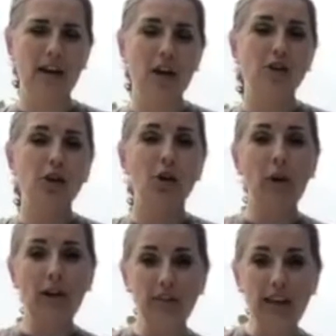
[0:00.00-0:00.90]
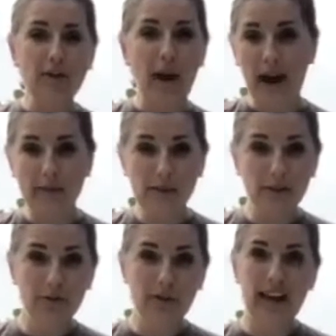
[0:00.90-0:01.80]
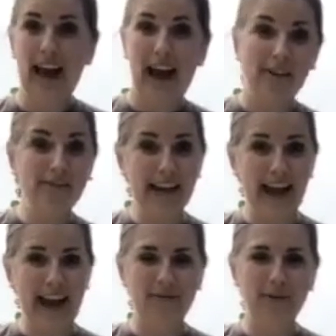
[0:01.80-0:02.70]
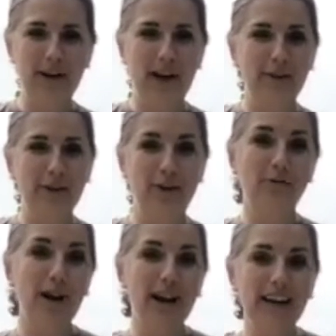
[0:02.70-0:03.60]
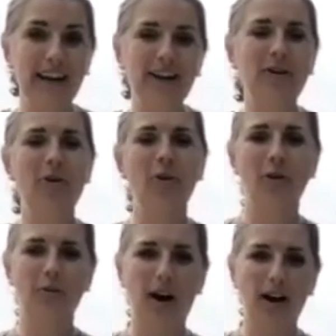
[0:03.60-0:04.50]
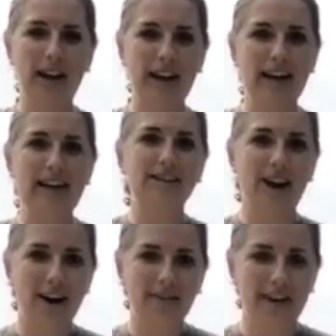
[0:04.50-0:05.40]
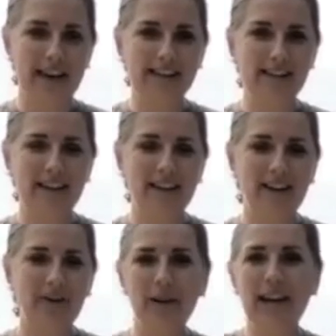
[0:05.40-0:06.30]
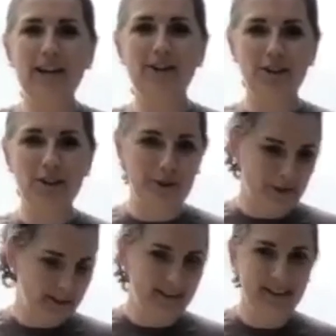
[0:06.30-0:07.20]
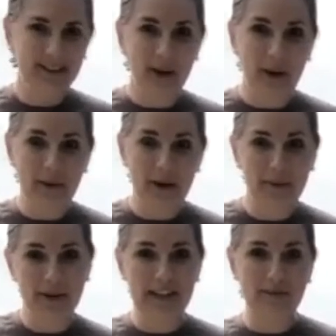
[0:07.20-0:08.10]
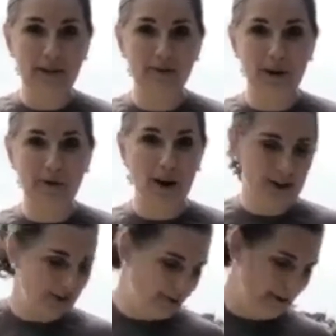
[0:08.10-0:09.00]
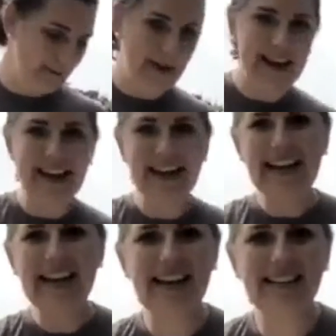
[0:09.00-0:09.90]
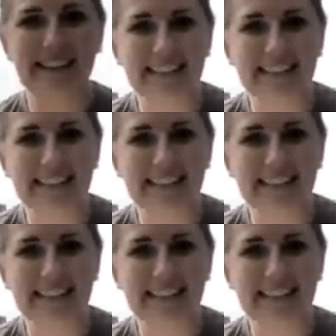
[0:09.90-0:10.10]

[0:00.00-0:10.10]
So one thing you absolutely have to have whenever you're running or walking is obvious. We need shoes. So I'm going to pretend to be Fred Rogers for a minute and sit